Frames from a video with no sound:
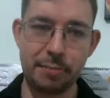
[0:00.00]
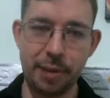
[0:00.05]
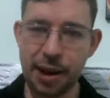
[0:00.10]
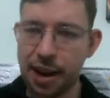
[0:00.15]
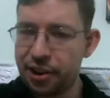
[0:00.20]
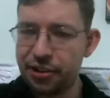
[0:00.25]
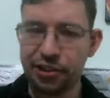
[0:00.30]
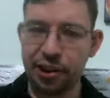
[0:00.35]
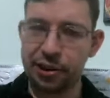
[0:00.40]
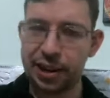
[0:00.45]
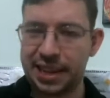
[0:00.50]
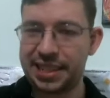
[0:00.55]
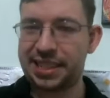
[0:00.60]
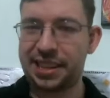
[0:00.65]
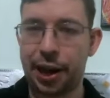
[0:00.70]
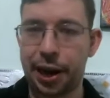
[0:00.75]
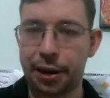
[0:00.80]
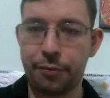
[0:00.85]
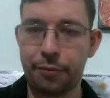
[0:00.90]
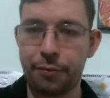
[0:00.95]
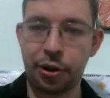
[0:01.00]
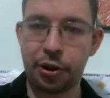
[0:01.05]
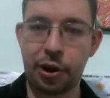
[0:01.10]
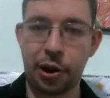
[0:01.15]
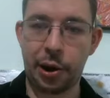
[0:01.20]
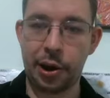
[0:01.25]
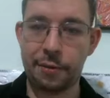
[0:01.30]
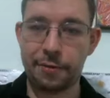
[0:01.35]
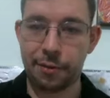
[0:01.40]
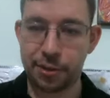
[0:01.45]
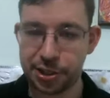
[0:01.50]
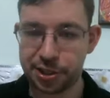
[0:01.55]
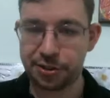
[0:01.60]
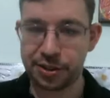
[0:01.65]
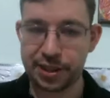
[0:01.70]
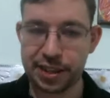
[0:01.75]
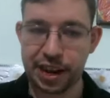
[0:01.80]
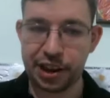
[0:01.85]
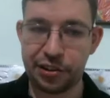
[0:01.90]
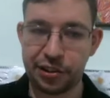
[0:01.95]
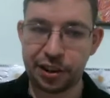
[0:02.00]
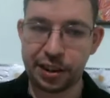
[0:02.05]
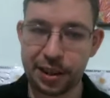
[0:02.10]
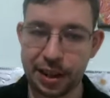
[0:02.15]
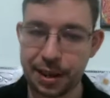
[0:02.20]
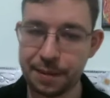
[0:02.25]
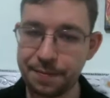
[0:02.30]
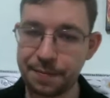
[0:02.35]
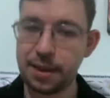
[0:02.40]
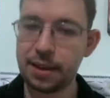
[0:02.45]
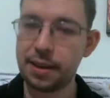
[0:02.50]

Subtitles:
But in general, that's kind of what you're going for strategically.